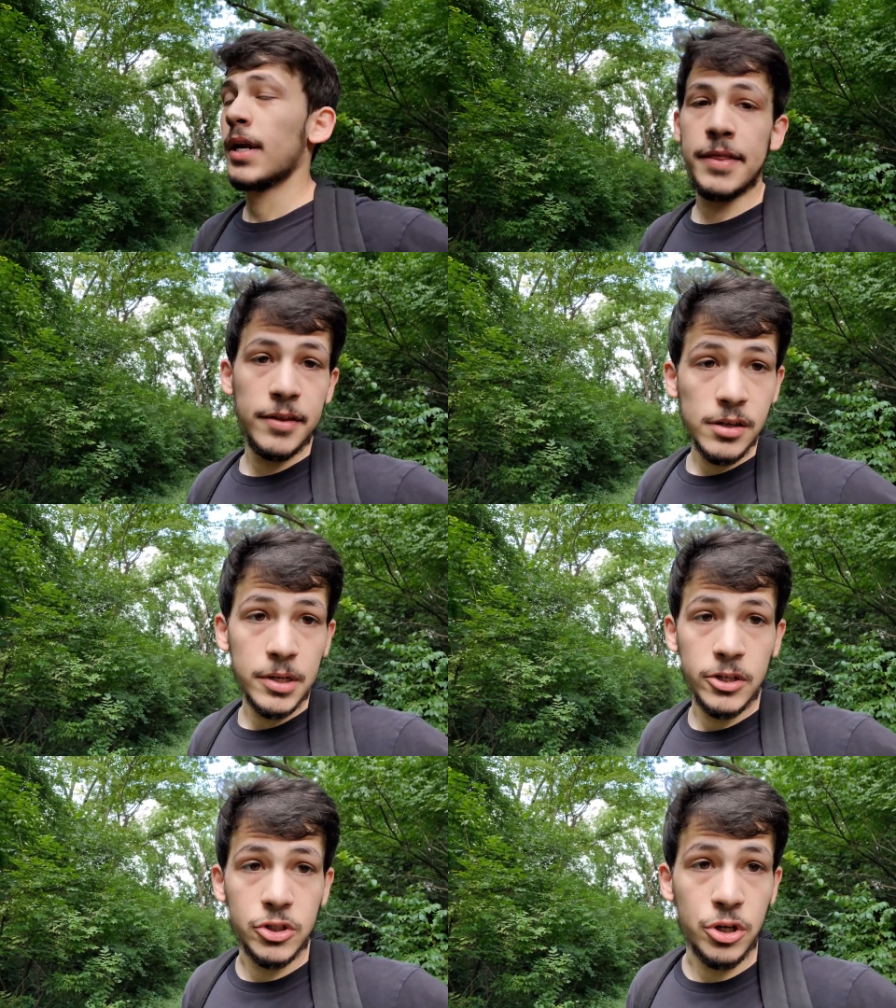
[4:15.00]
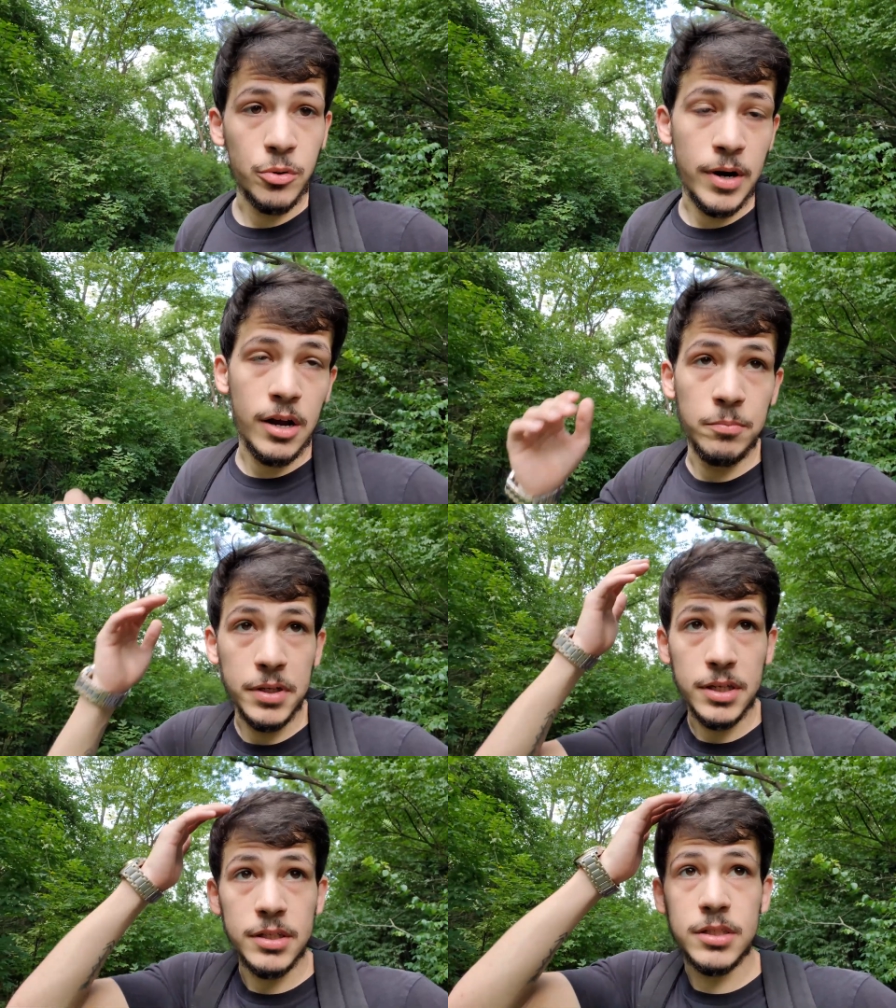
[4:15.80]
I think I'm gonna turn around
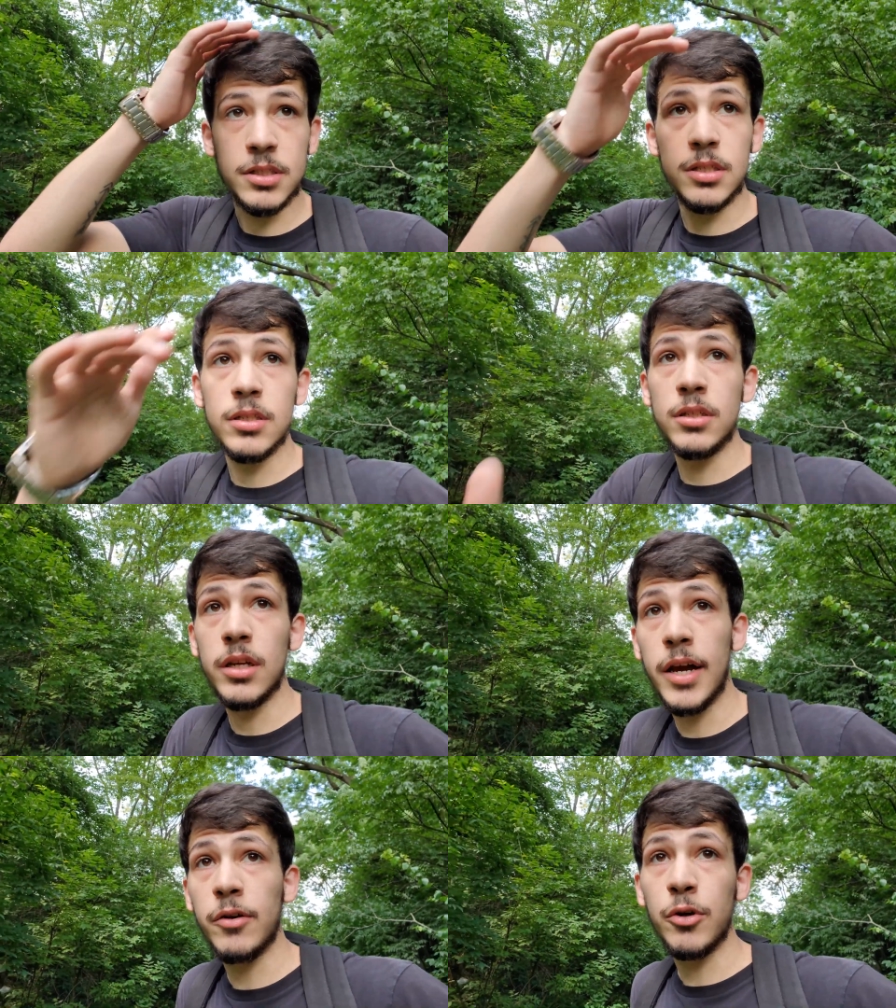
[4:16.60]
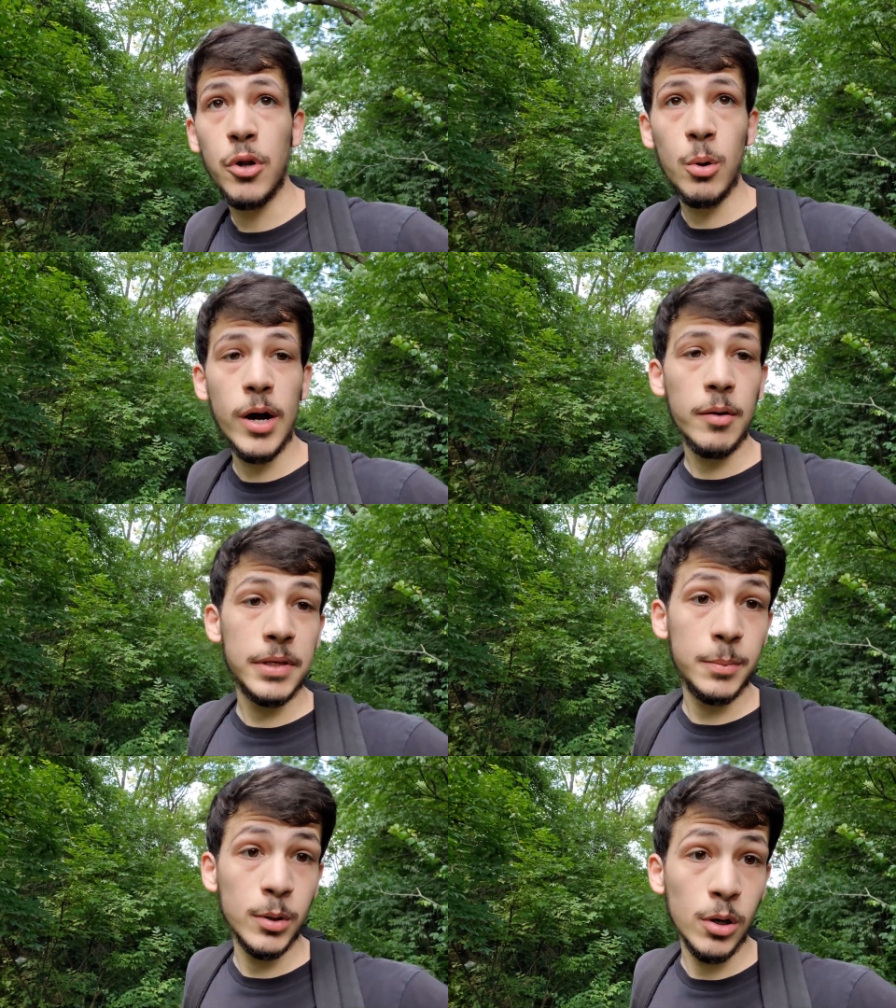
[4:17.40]
because I don't know how
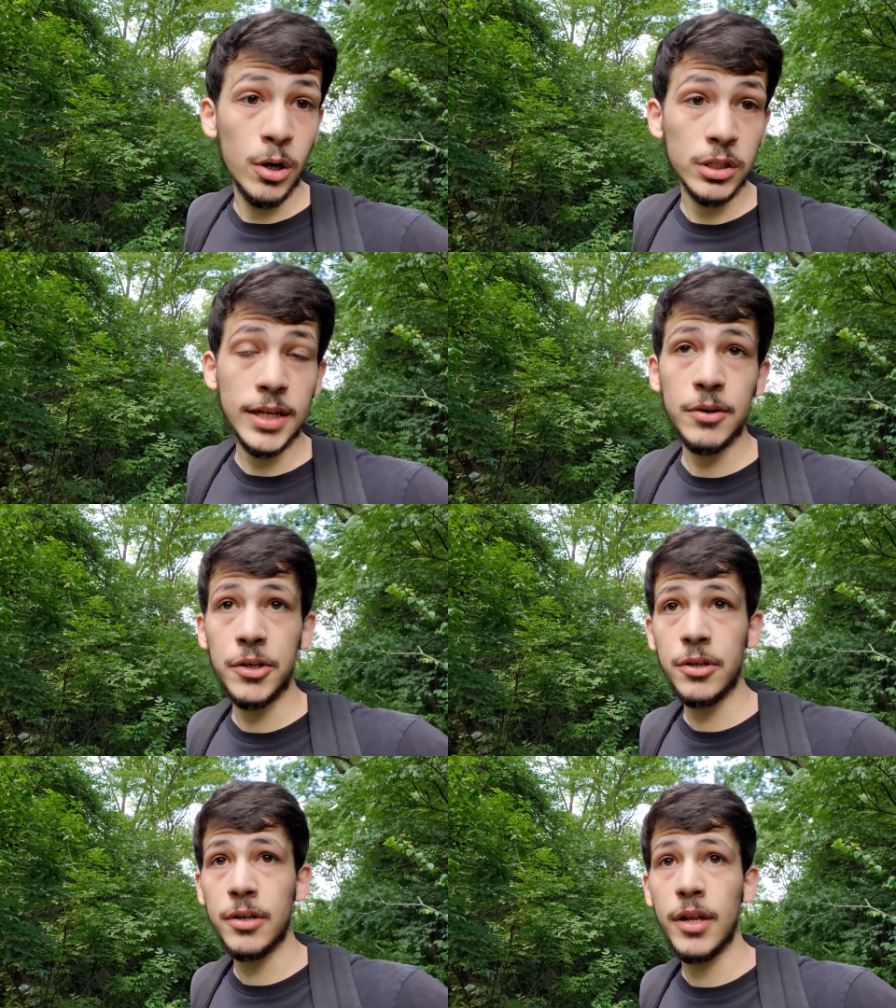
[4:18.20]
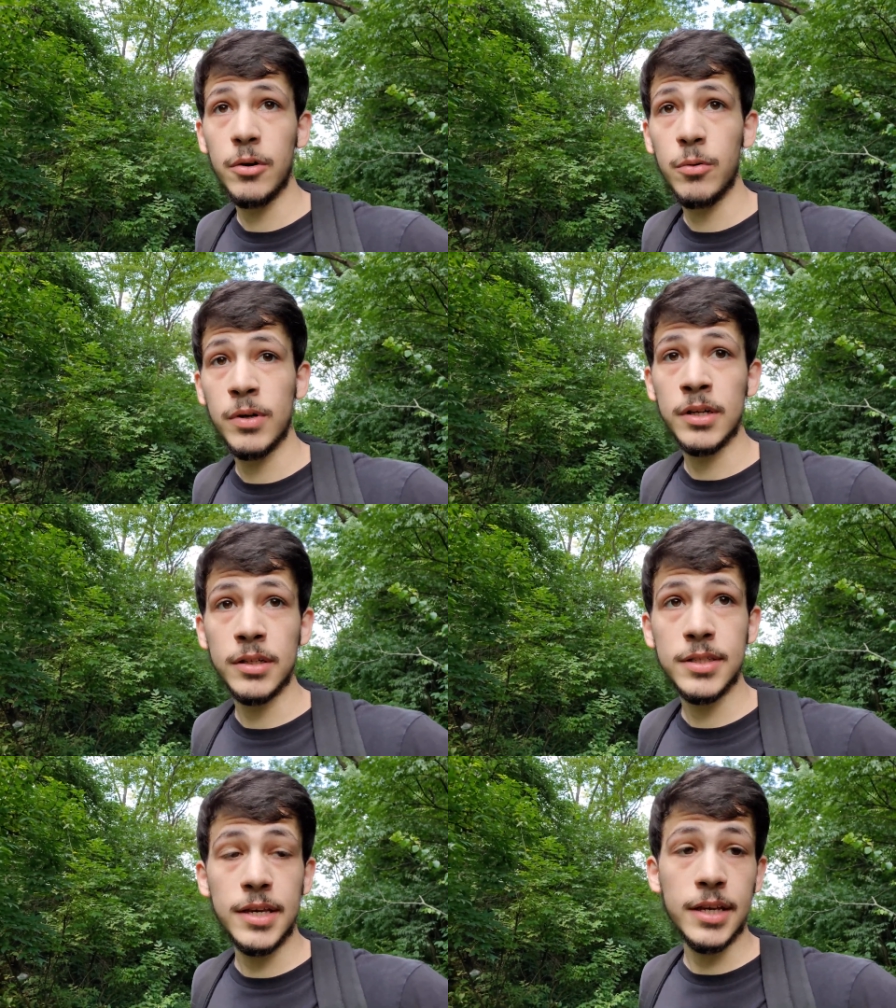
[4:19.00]
people are down here and I don't want
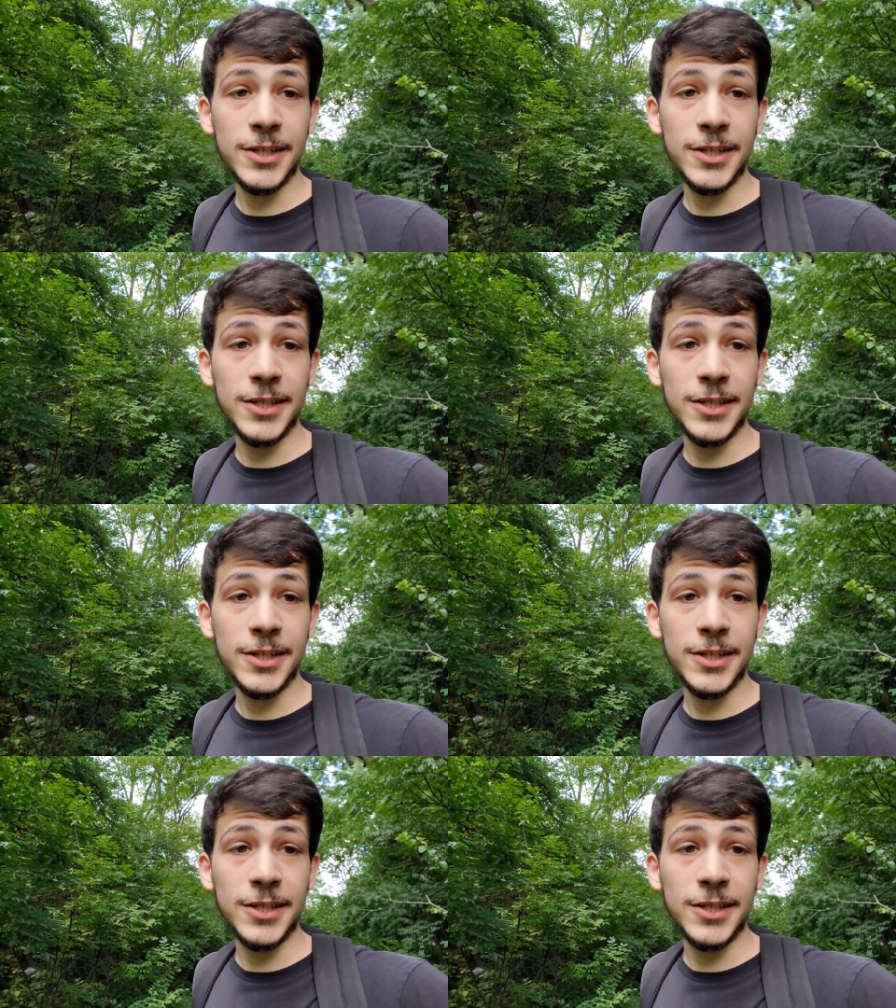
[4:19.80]
to take any